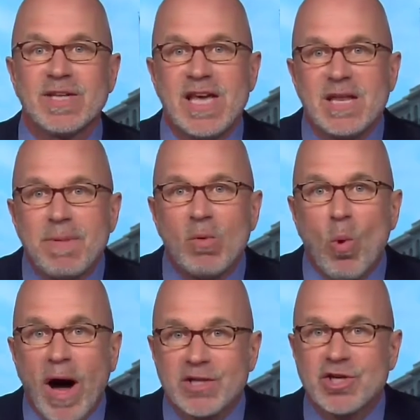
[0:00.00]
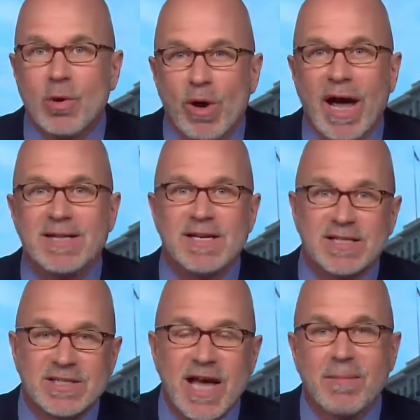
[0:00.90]
See, he'd been watching when I did
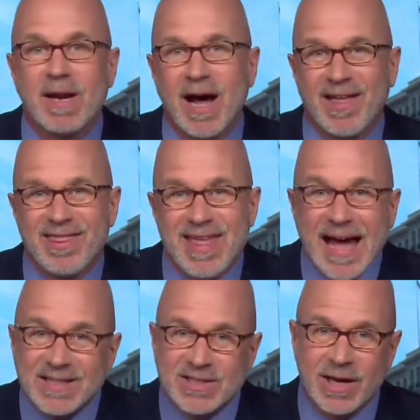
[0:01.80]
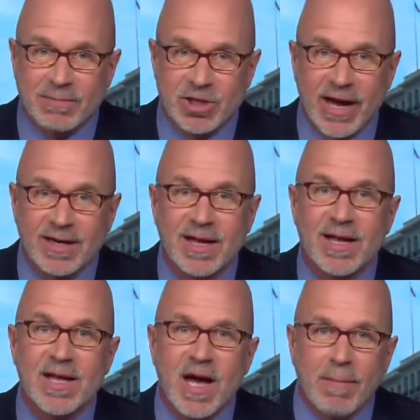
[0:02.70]
a segment on that subject
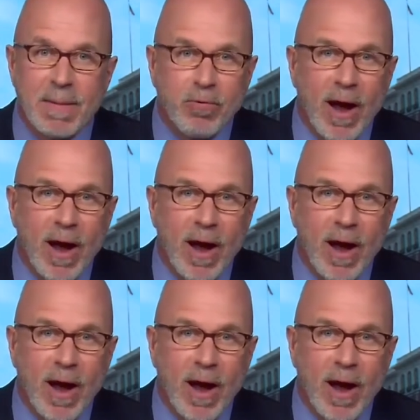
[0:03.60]
on my